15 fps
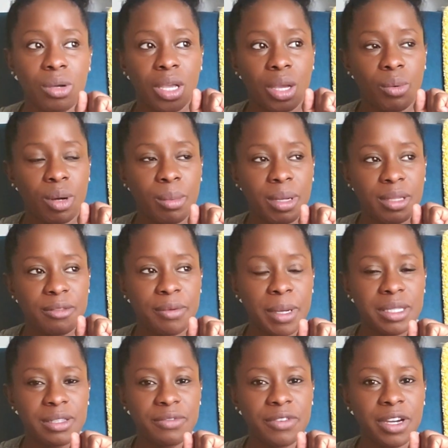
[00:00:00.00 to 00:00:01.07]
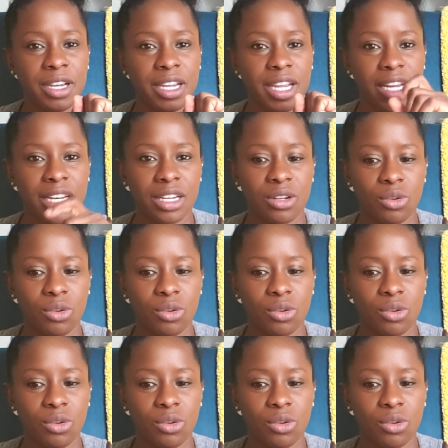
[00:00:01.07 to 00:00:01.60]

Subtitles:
okay, what about the pacifier, and